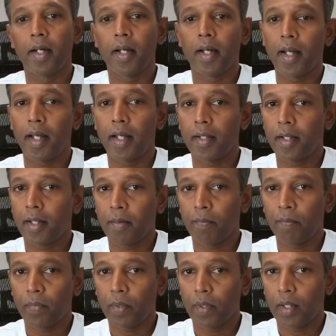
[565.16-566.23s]
And
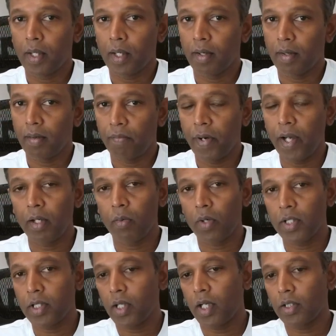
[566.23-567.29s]
um, the final
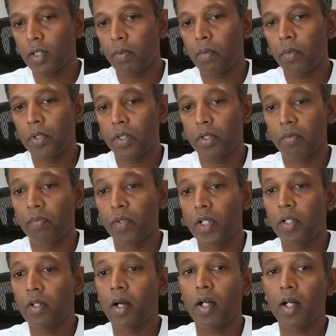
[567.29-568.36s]
one is cost optimization.
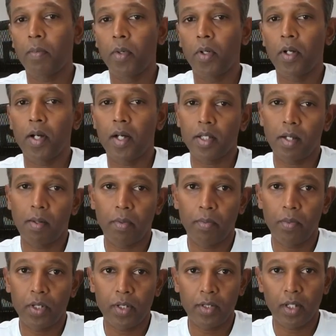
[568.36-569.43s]
We talked about cost
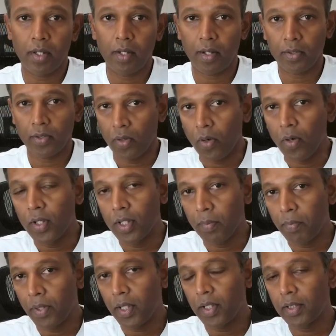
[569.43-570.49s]
optimization across all the
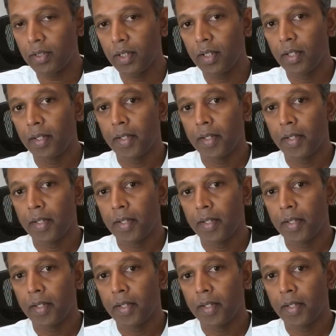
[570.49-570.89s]
pillars.